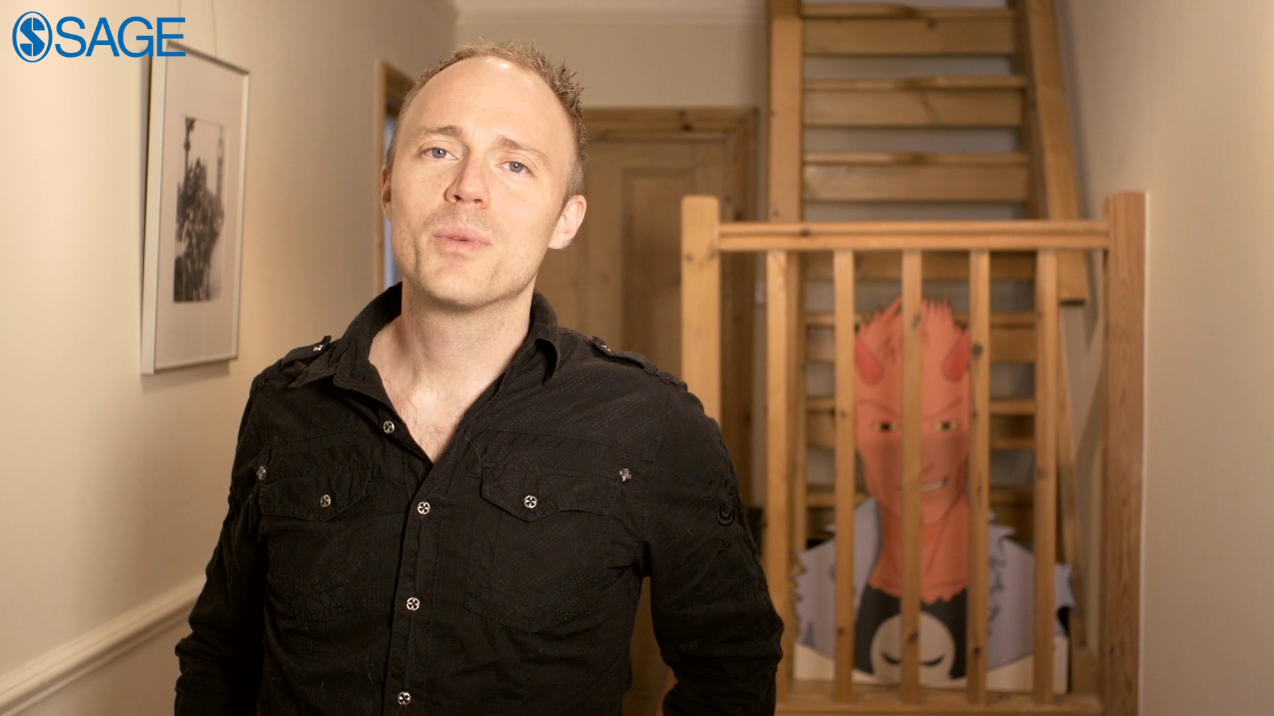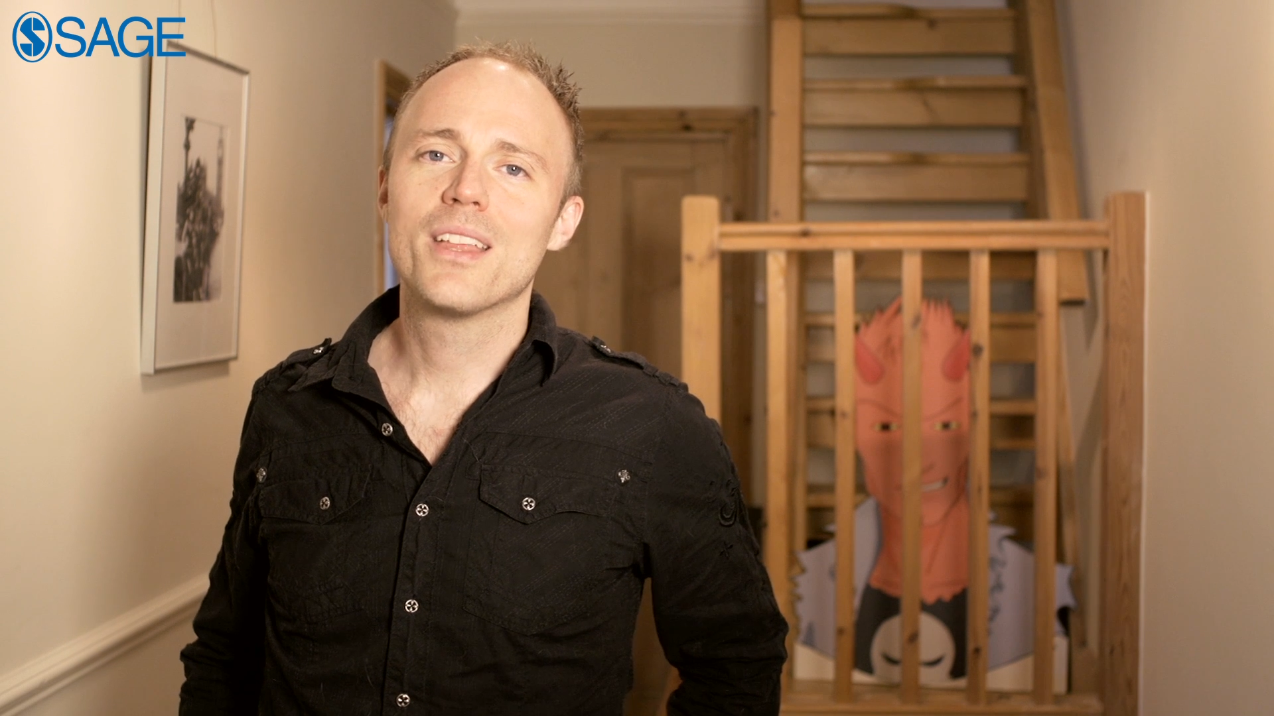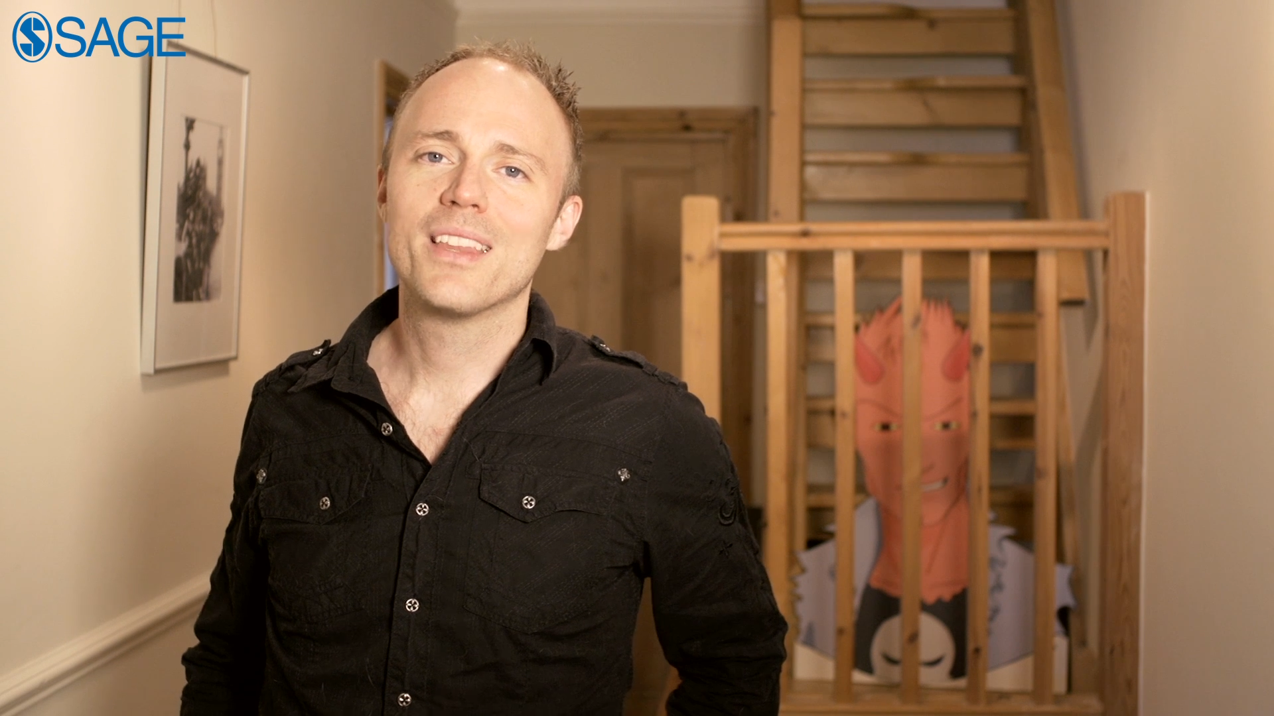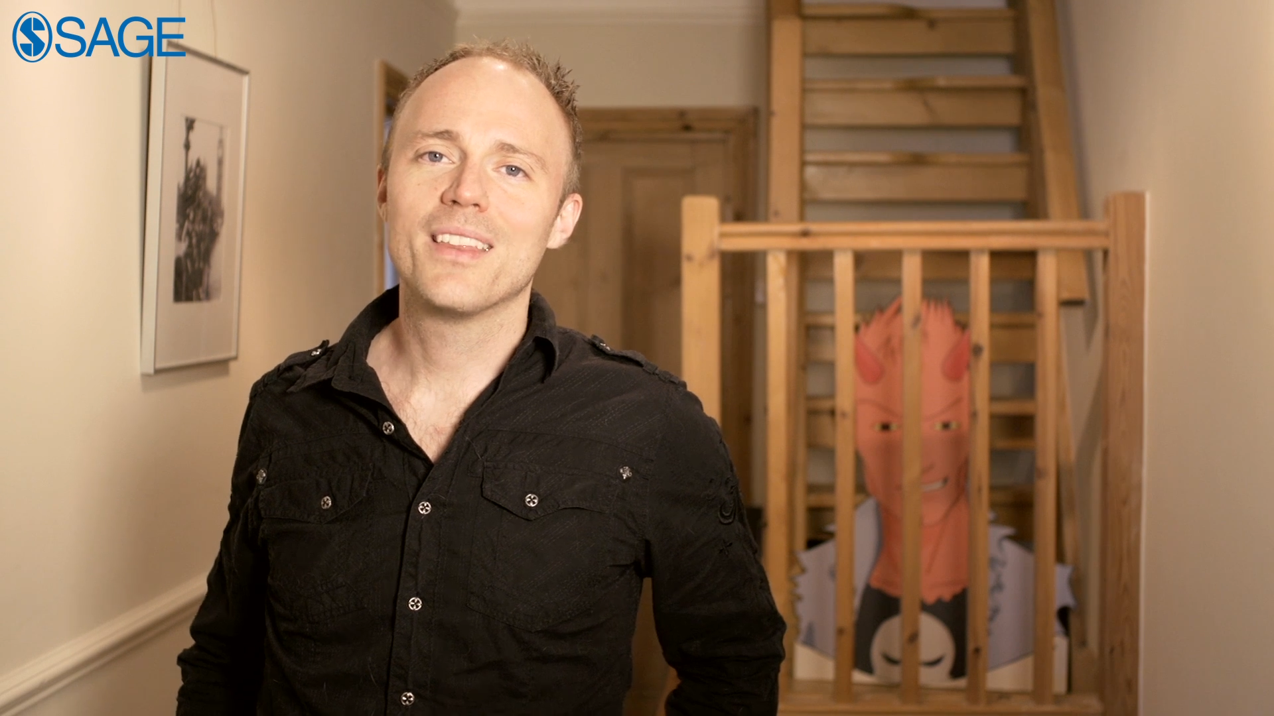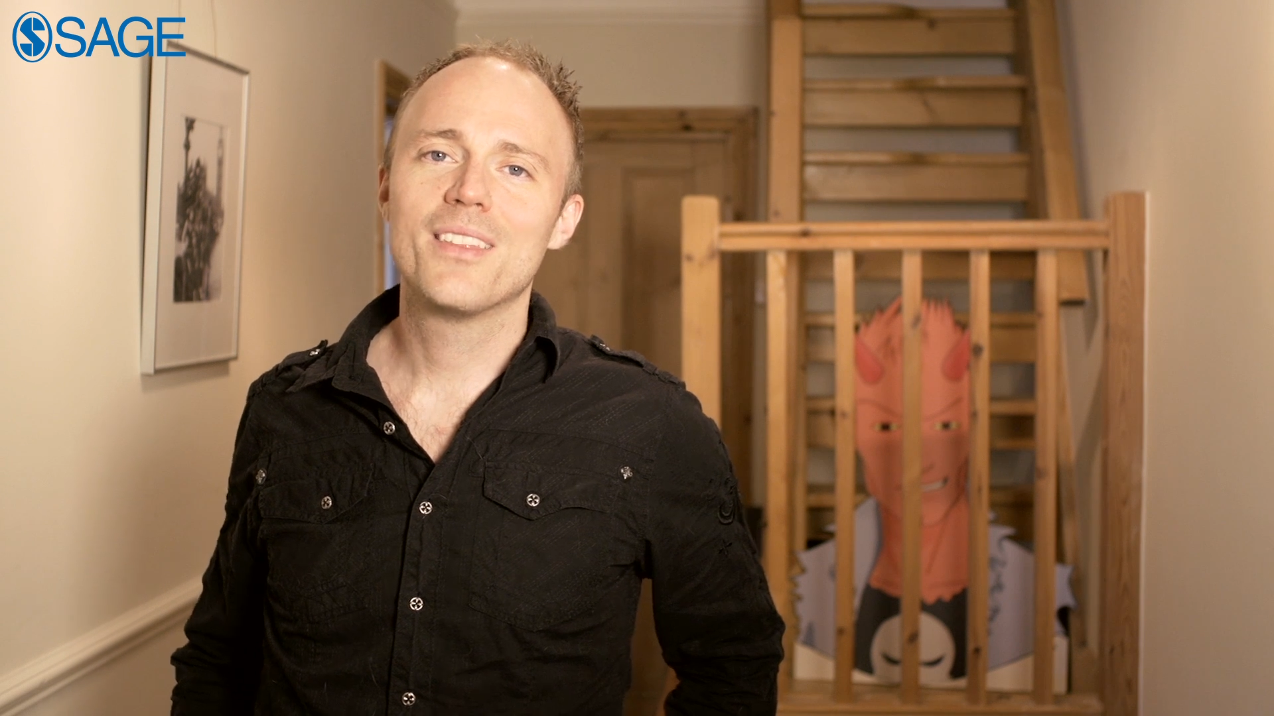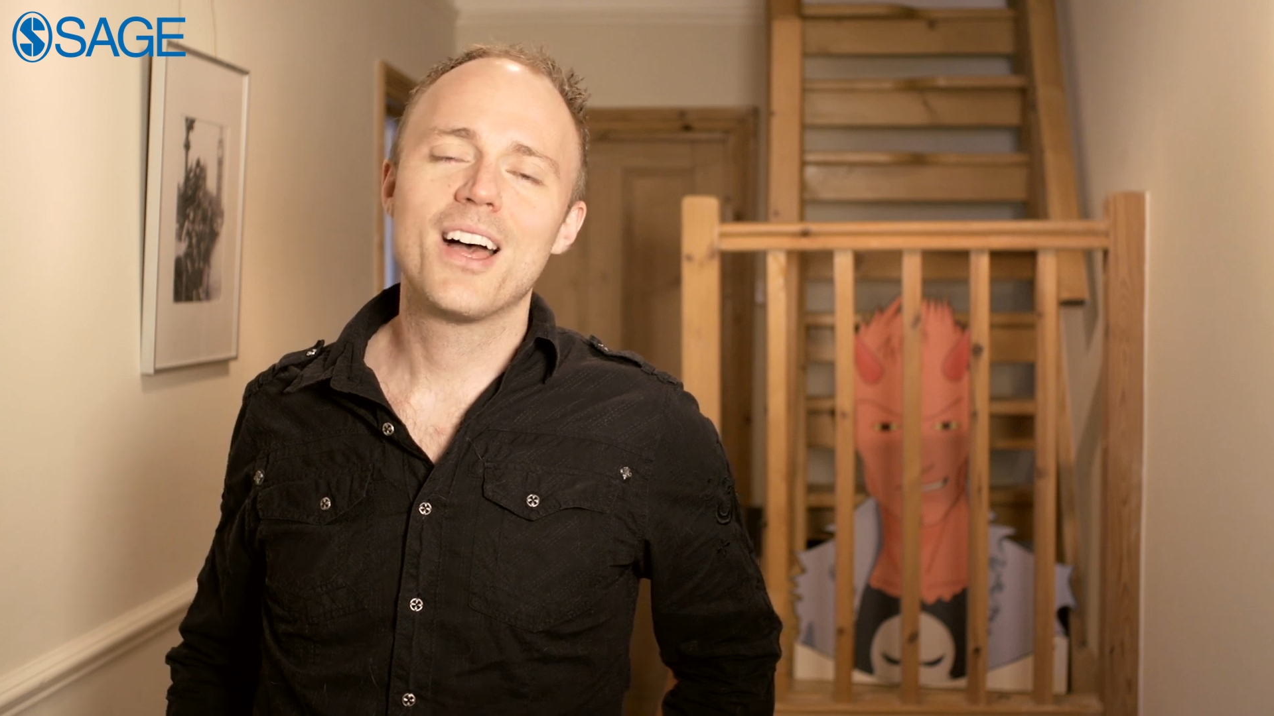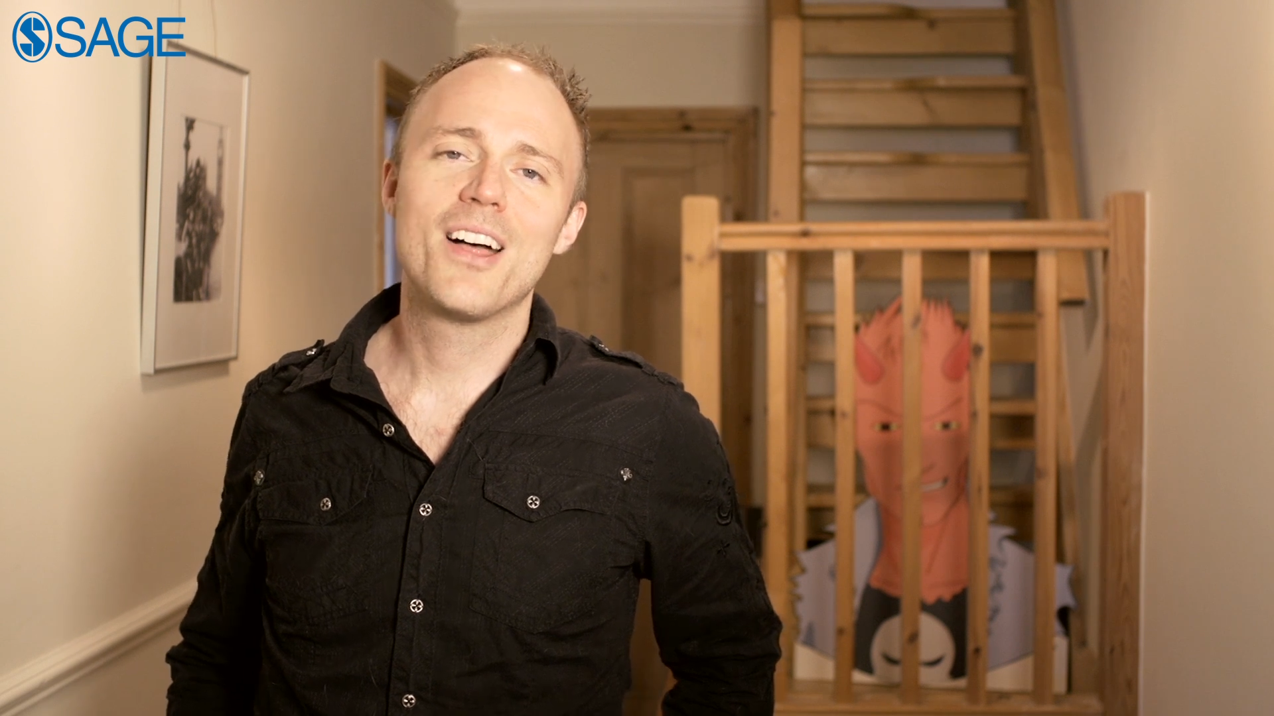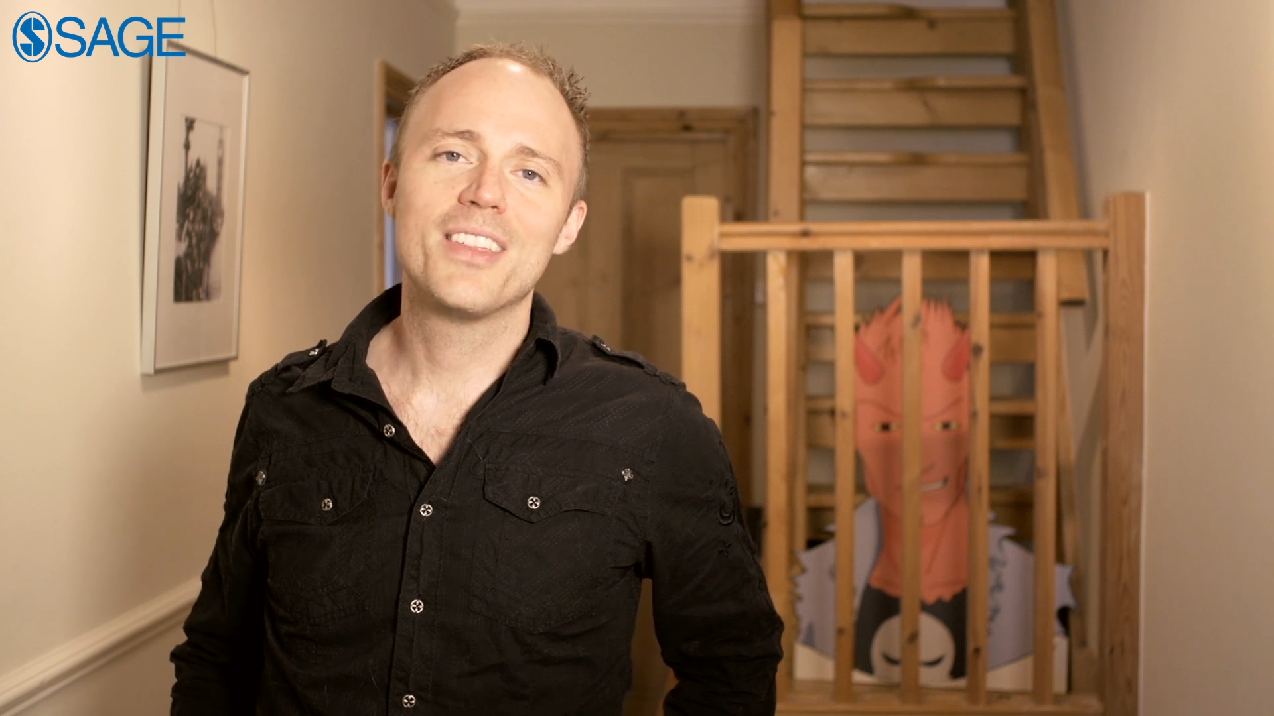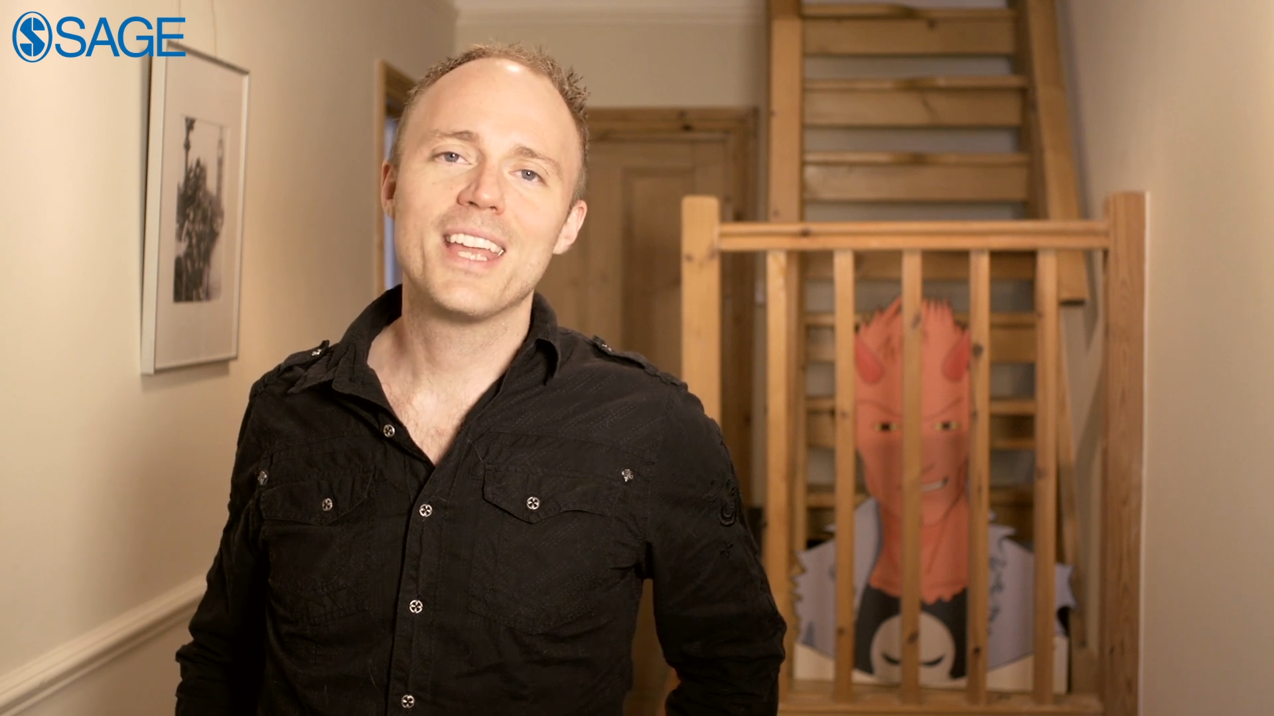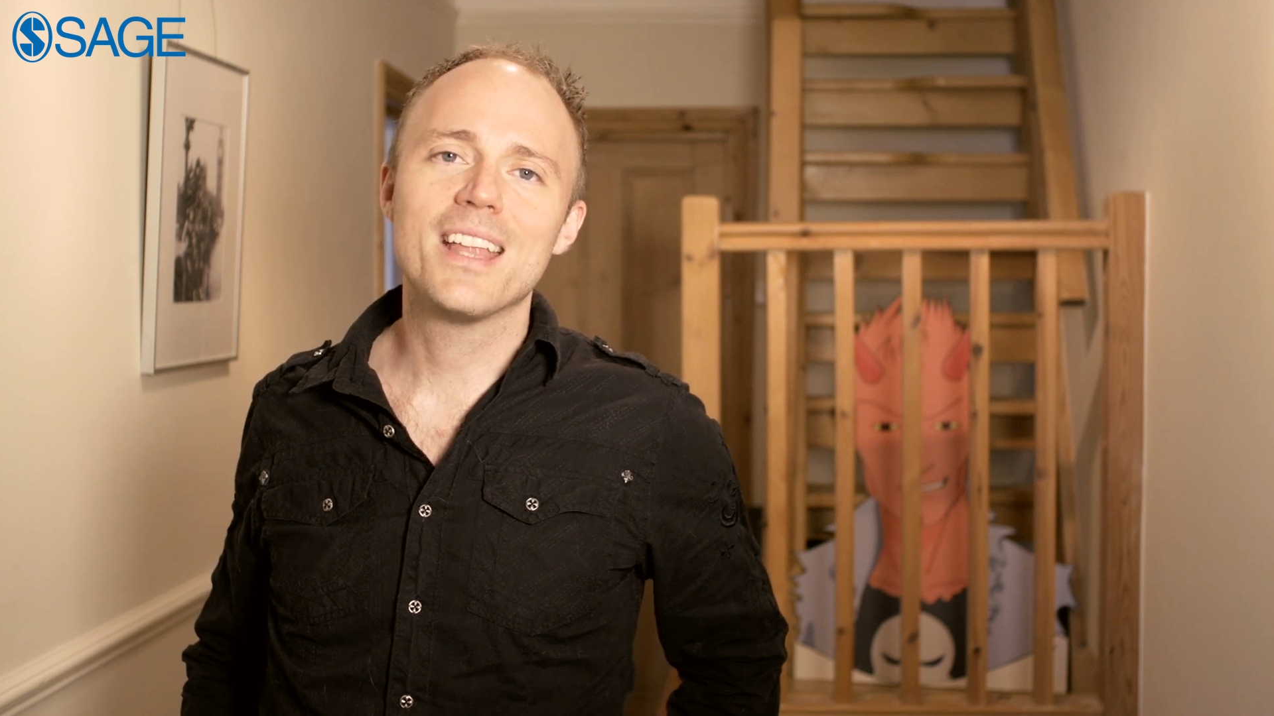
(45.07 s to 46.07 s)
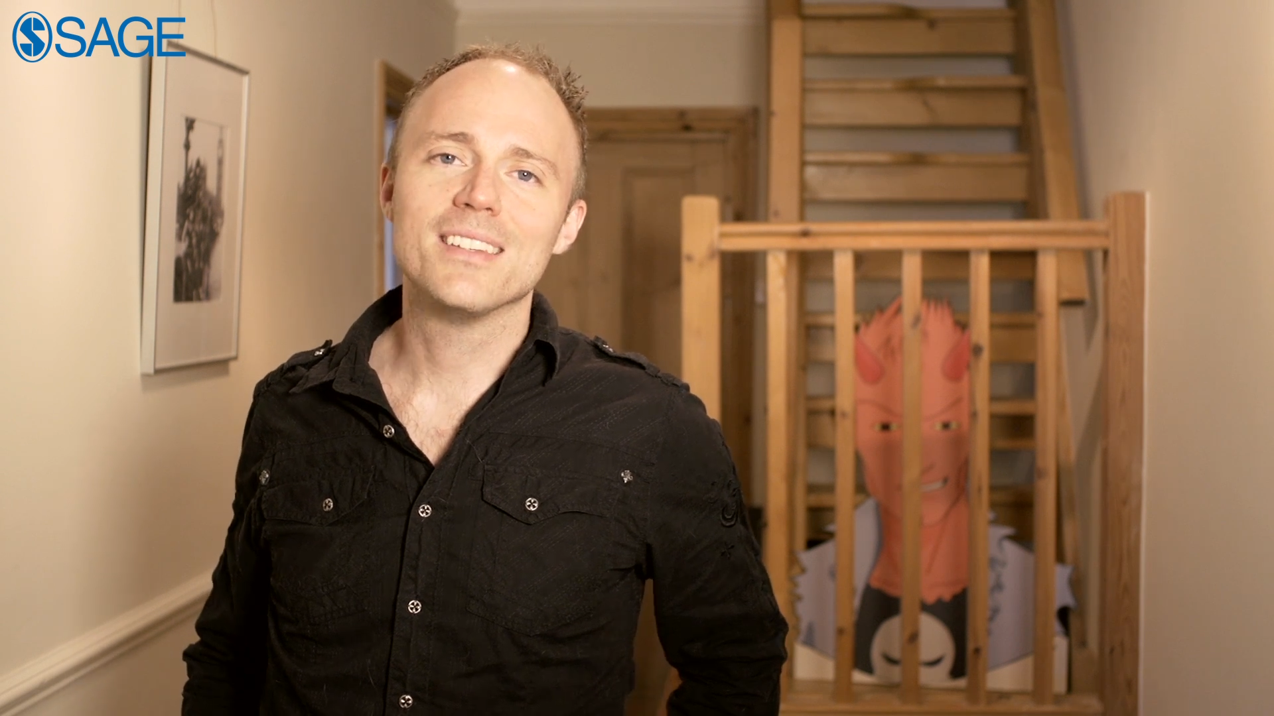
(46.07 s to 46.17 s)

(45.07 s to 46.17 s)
But then at the